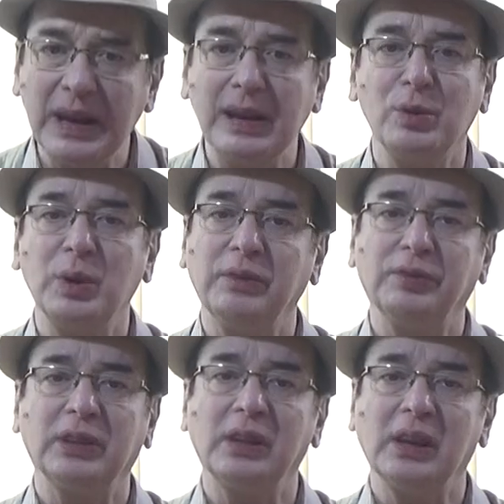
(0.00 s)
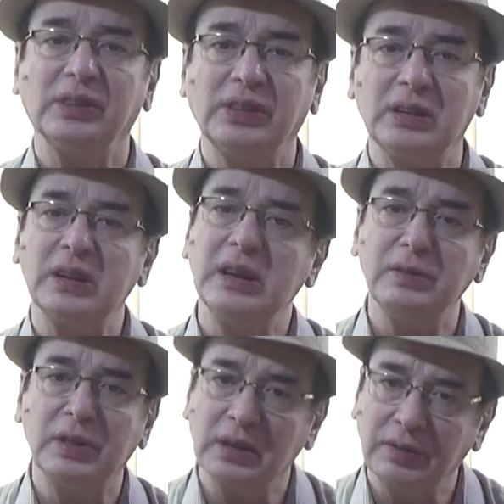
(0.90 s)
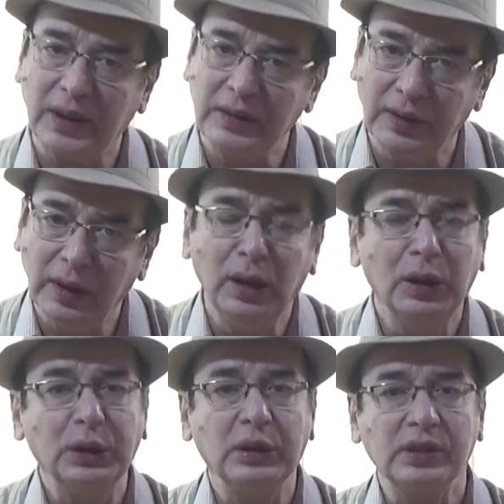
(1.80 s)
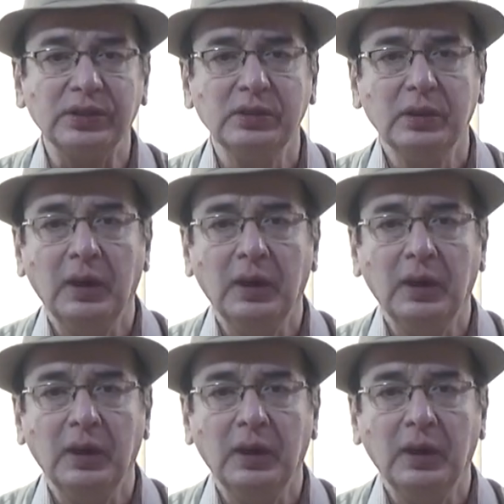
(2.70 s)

been doing for the last 30, 35 years